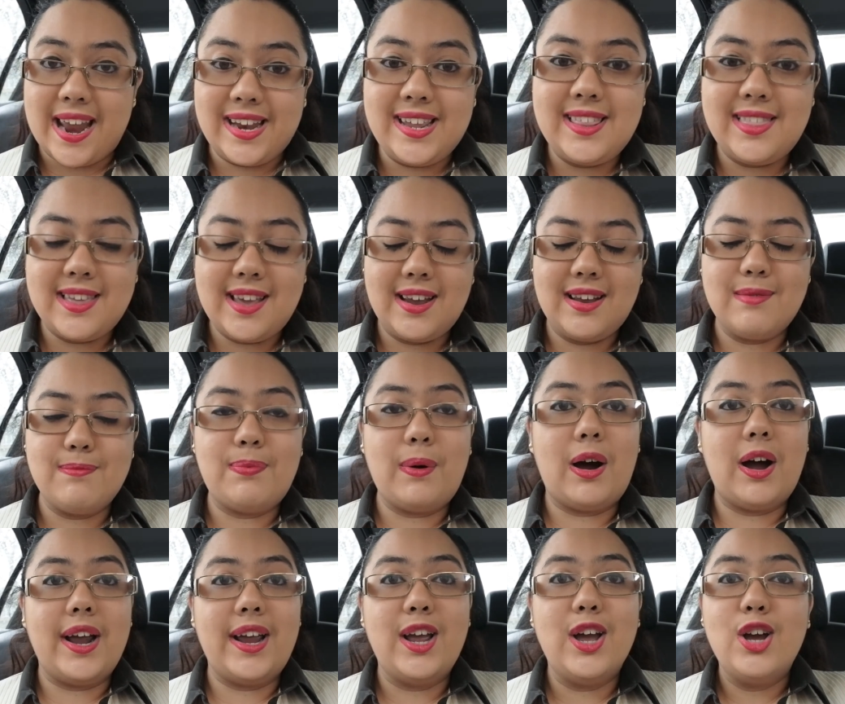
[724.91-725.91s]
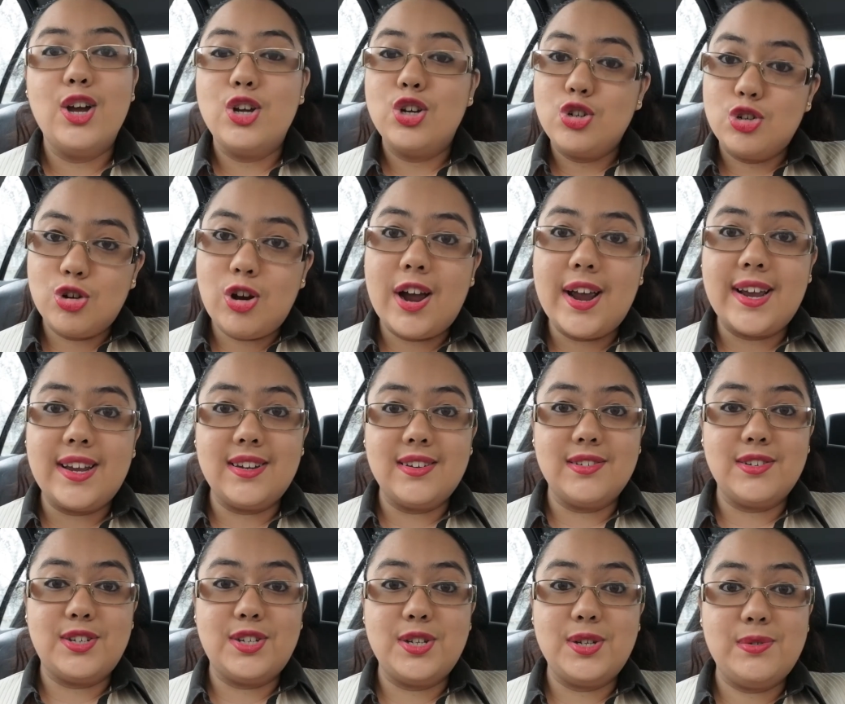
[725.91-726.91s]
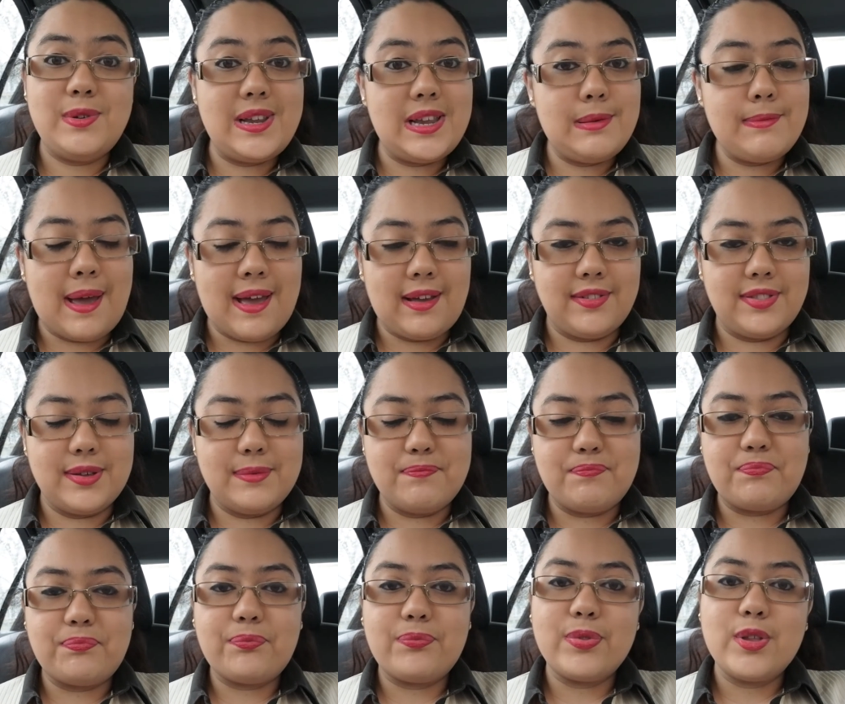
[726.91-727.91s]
anything by trying to email them.